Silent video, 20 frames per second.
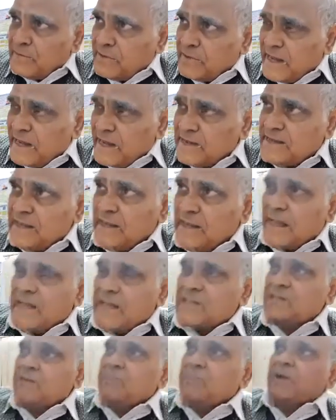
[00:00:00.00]
takes the
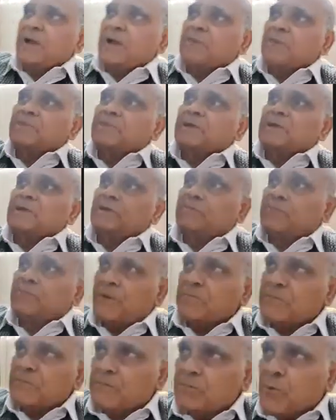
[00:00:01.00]
calcium from
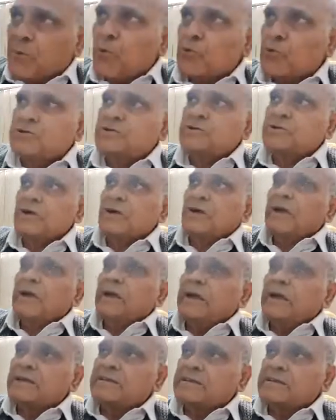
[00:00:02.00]
the bones.
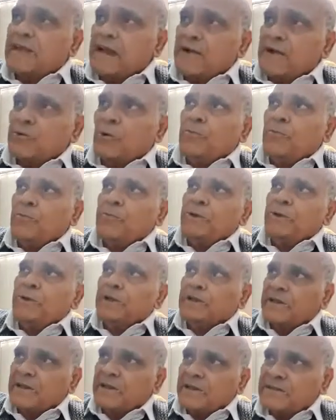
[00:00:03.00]
Instead of
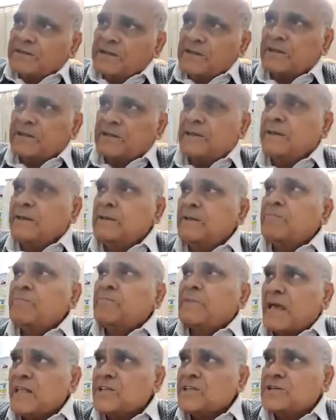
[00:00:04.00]
increasing the
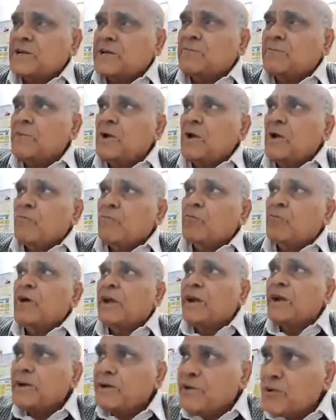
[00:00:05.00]
calcium, we are
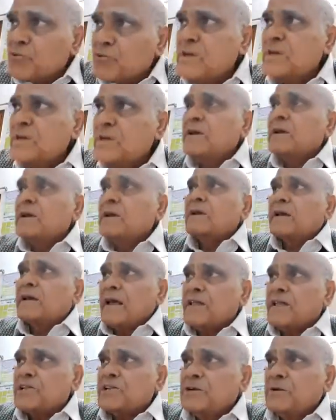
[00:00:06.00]
reducing
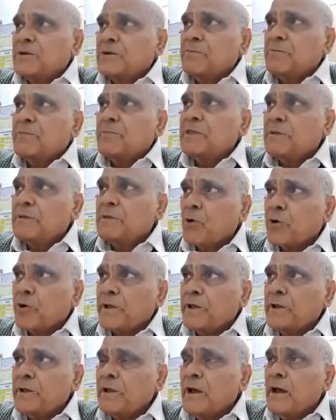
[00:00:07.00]
calcium in the
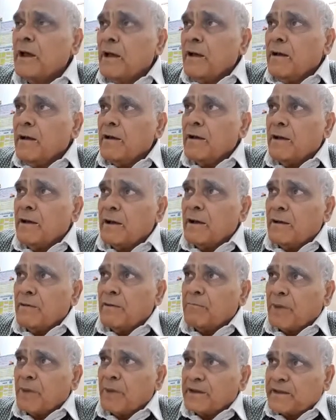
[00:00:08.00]
body
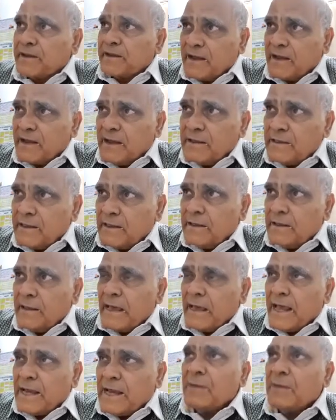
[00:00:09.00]
by taking the
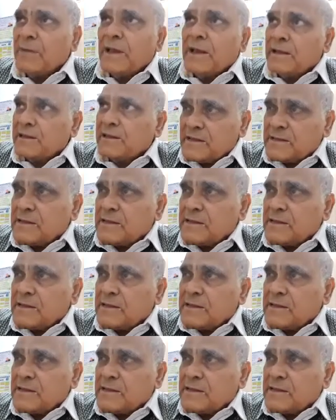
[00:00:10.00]
animal